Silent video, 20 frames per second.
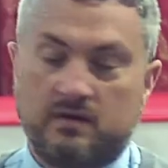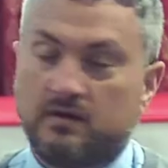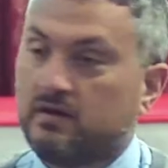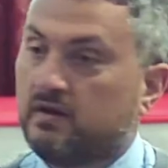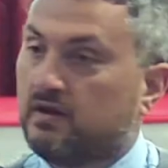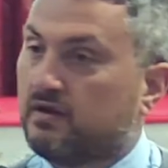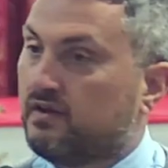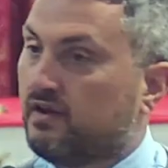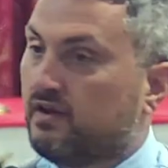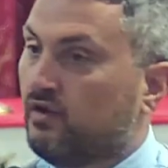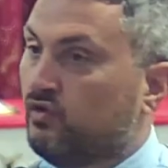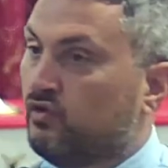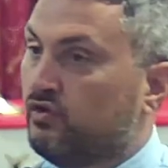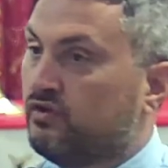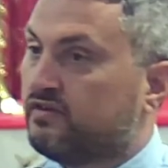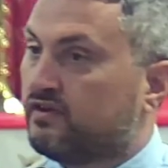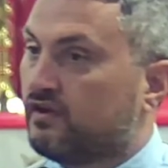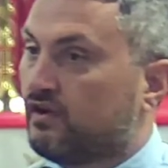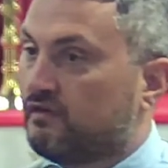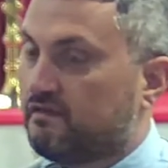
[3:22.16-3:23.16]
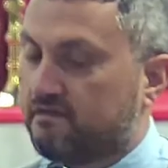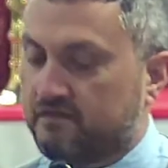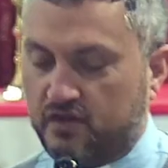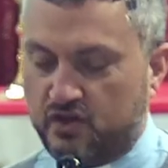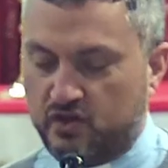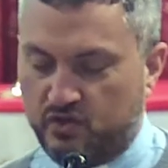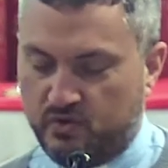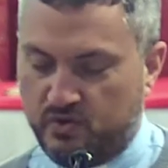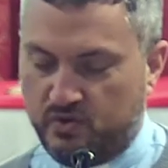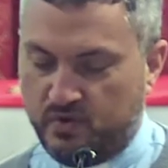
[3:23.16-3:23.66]
Now, those of
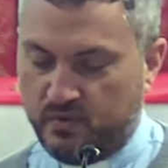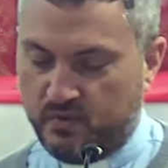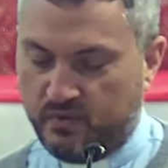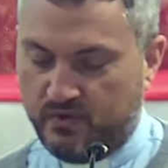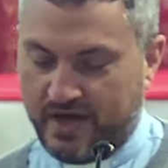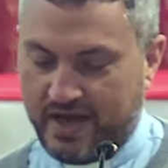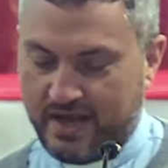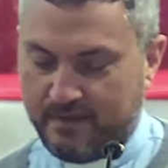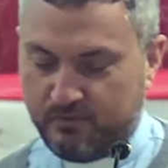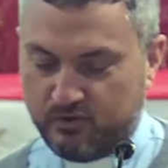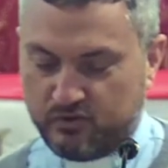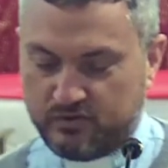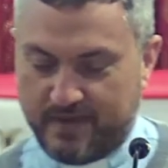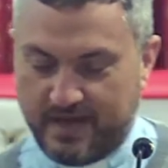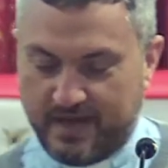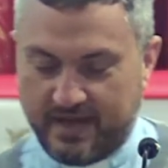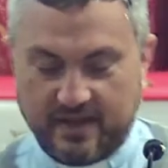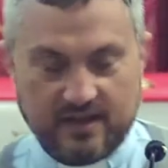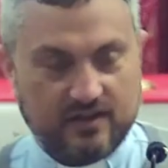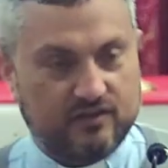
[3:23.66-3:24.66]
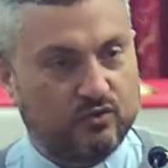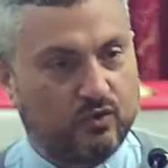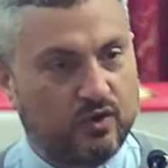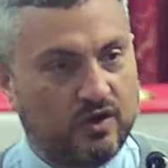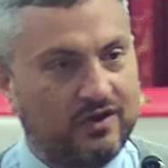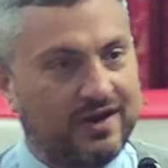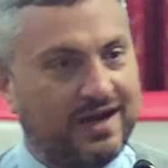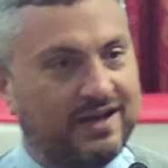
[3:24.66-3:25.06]
you who were able to make it to our